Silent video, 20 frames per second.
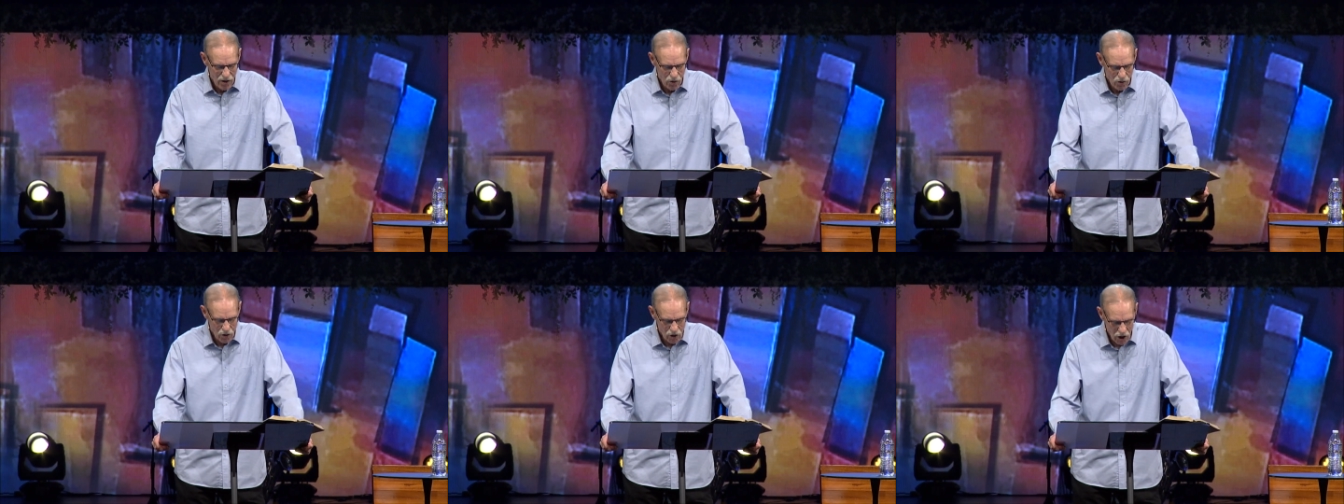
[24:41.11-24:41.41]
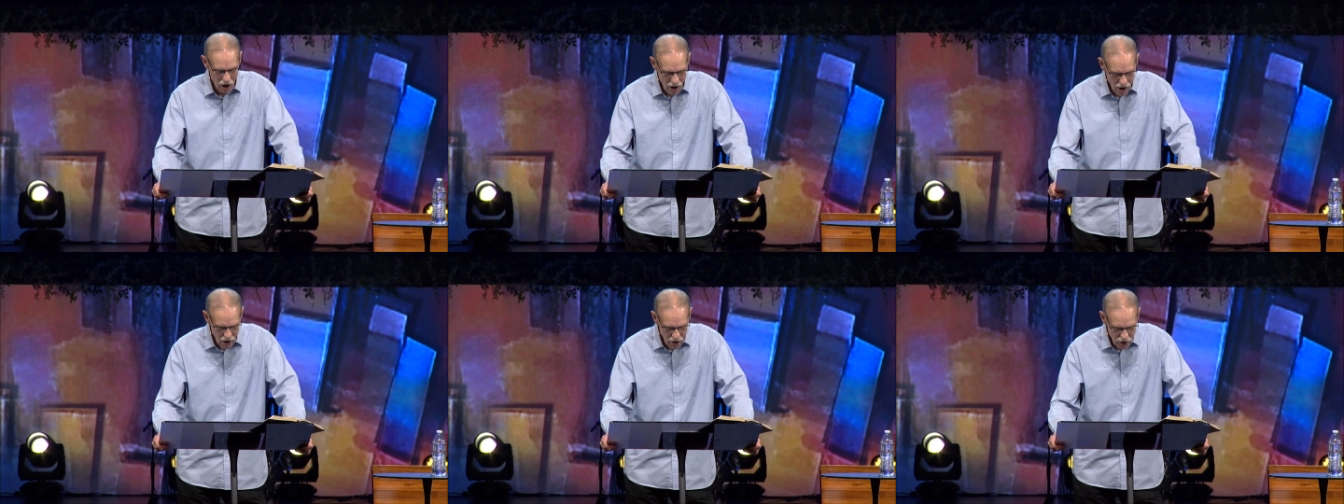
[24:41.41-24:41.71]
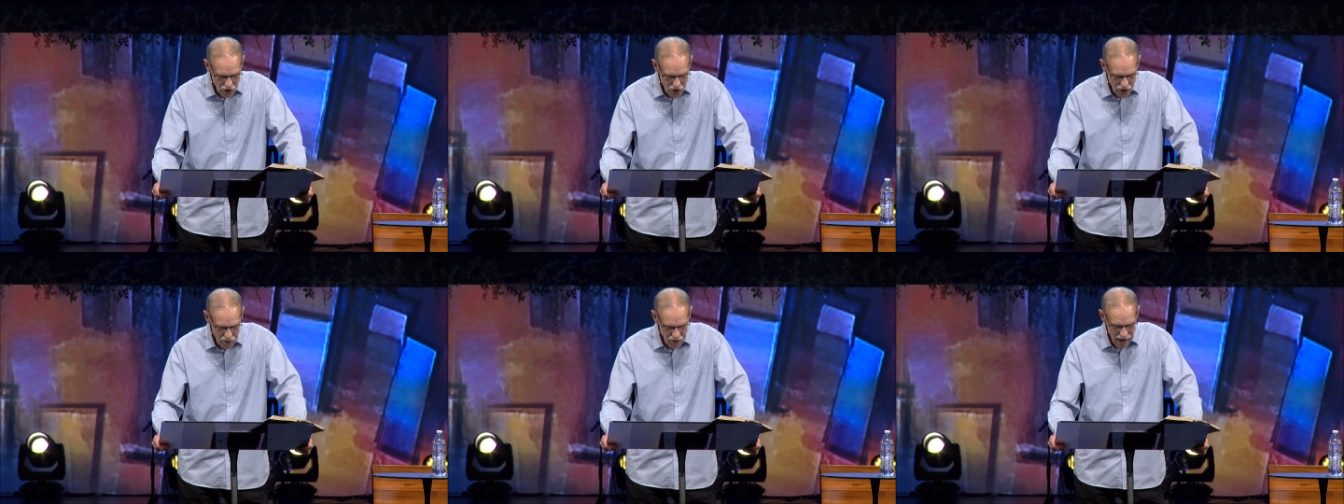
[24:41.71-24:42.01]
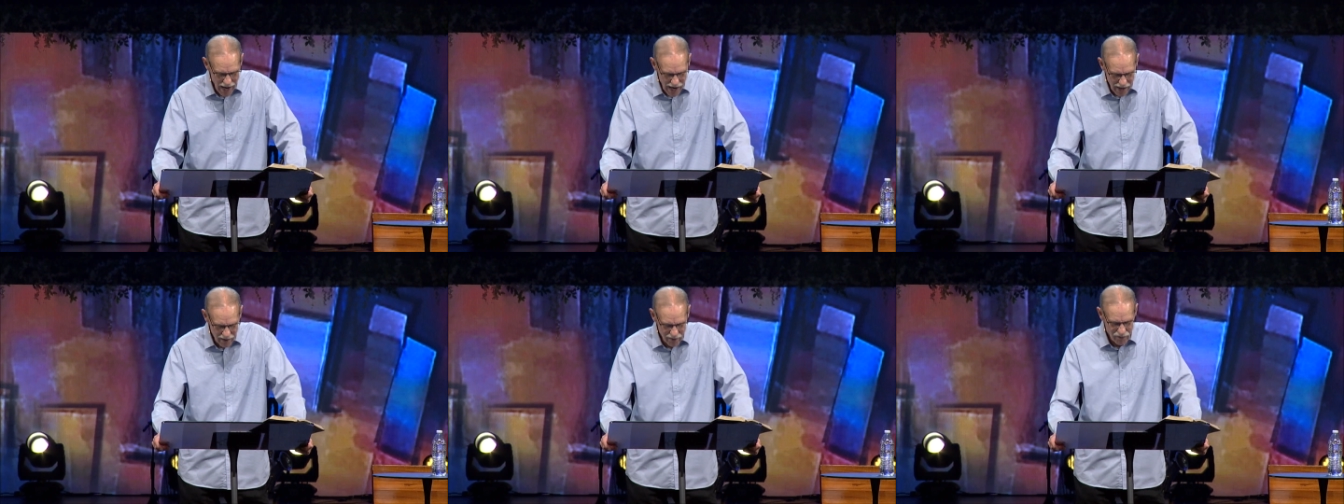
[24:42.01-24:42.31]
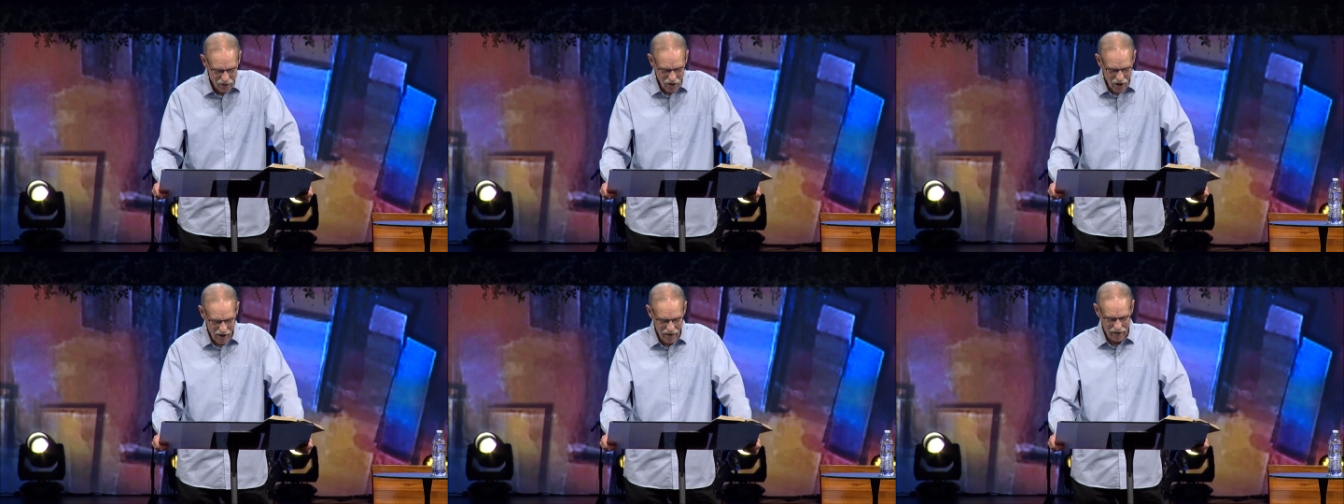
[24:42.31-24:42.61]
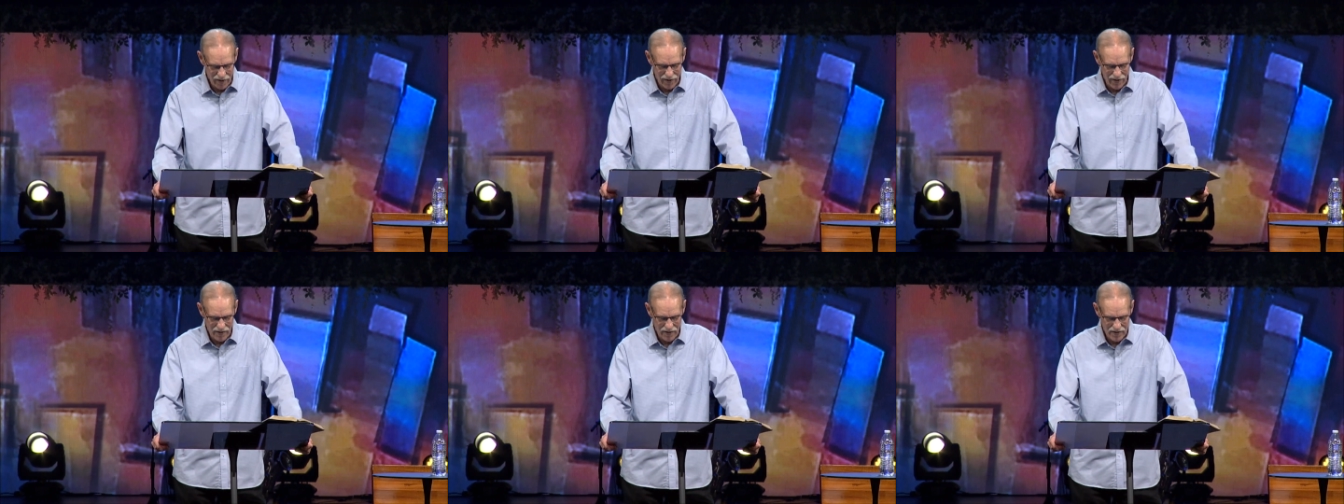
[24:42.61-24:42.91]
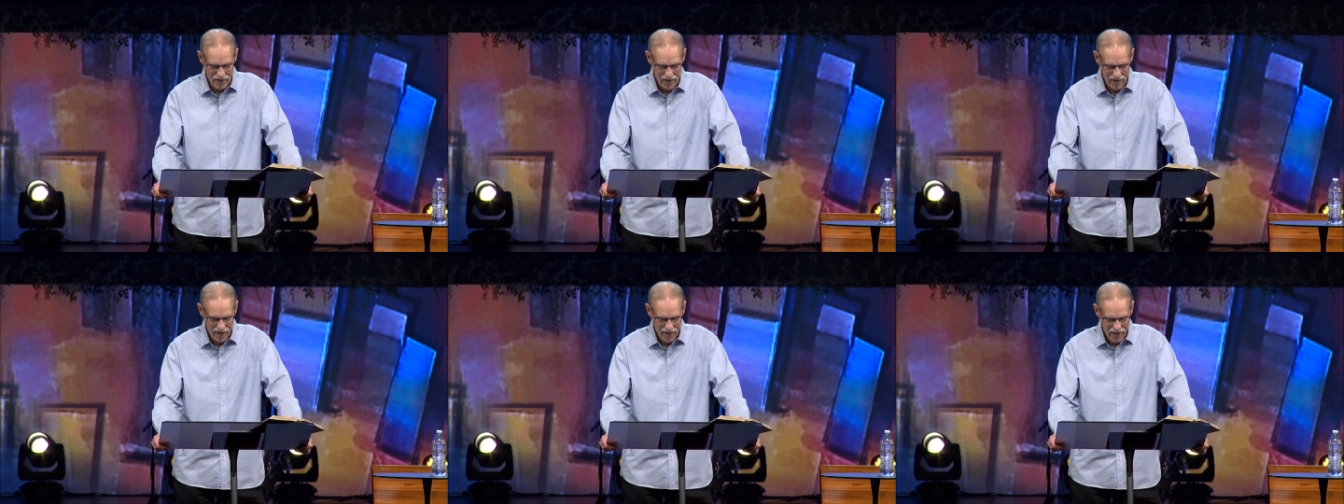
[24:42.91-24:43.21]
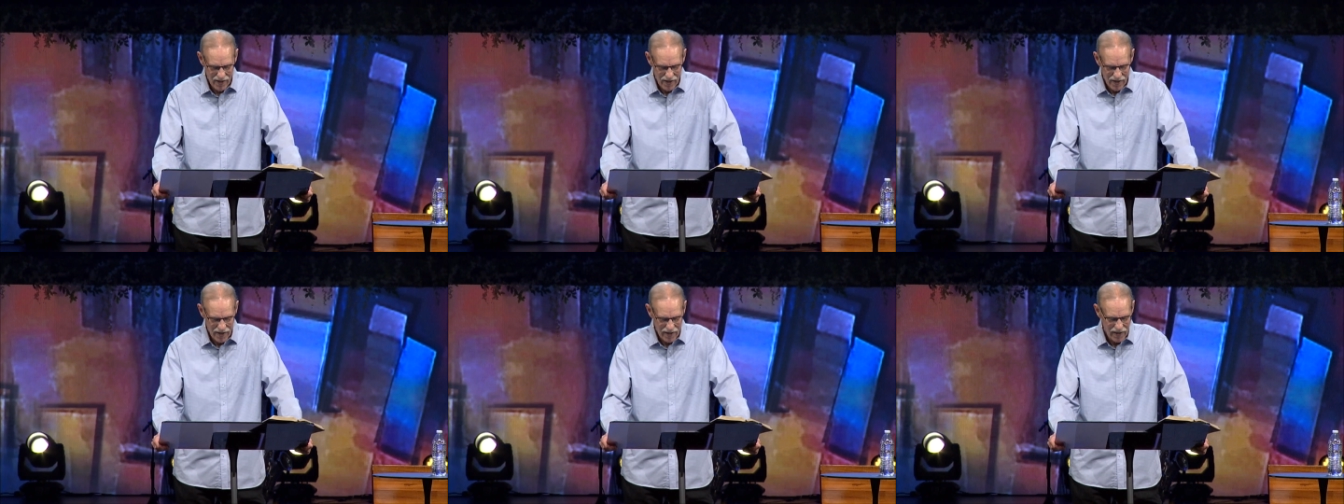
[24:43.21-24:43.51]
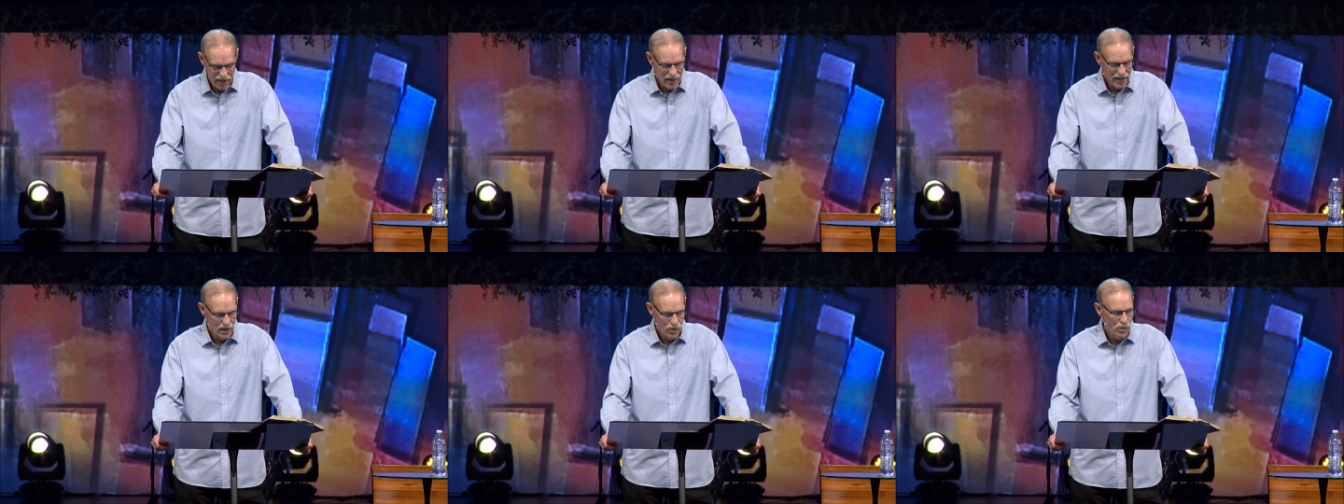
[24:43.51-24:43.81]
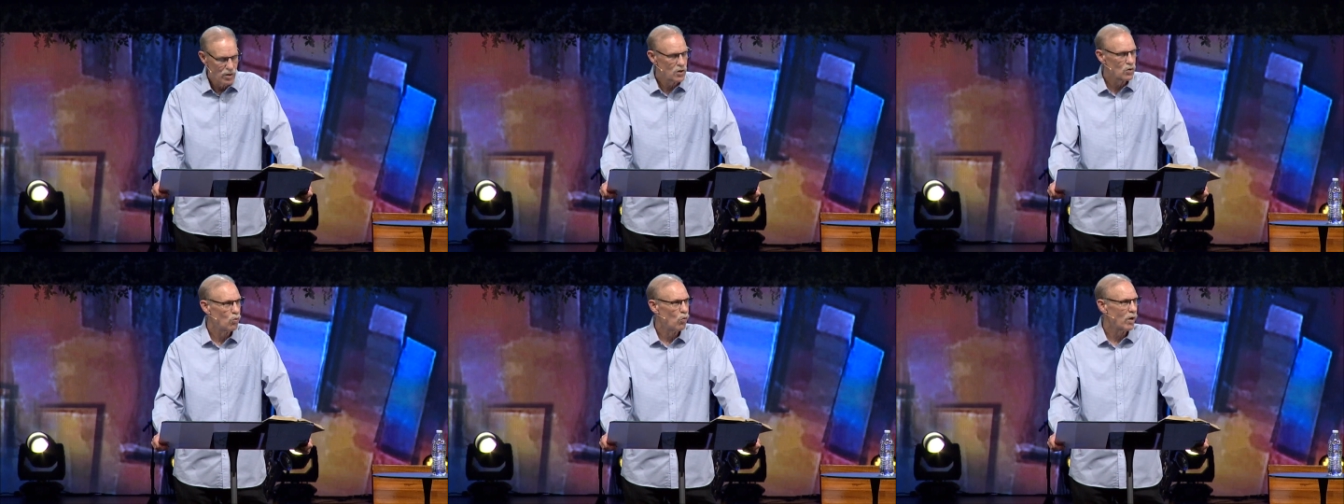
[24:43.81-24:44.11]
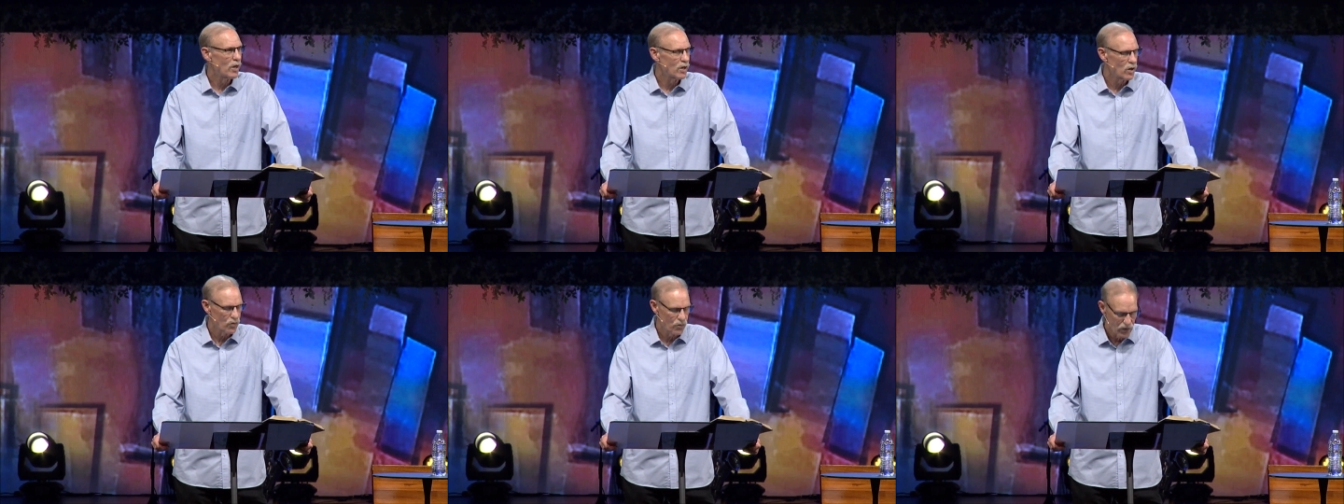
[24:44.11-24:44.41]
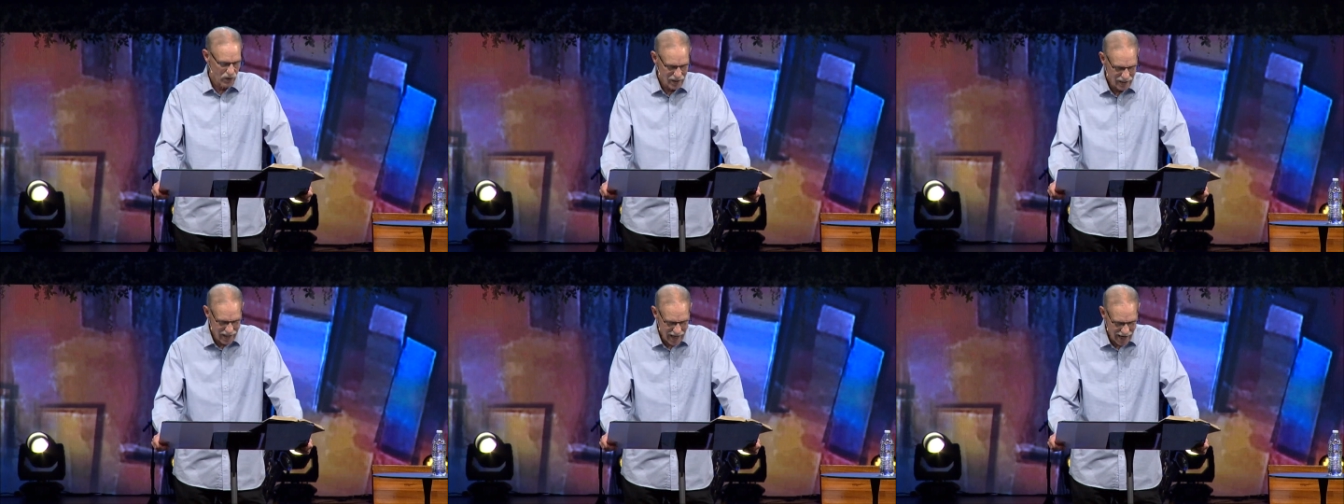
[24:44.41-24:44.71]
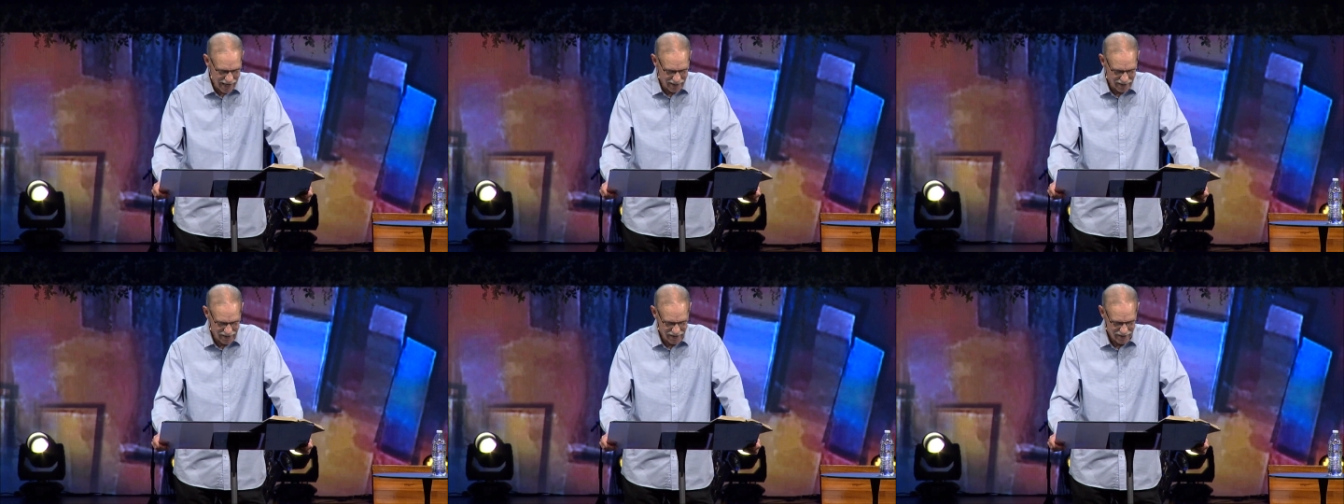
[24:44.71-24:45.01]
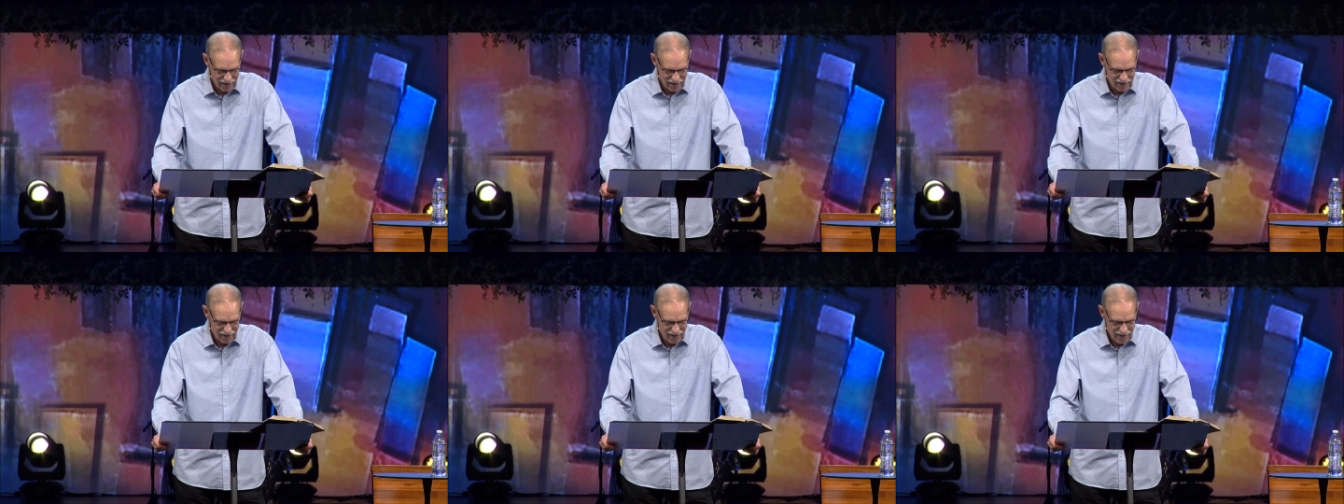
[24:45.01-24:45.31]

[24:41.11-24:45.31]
who called you out of darkness into his wonderful light.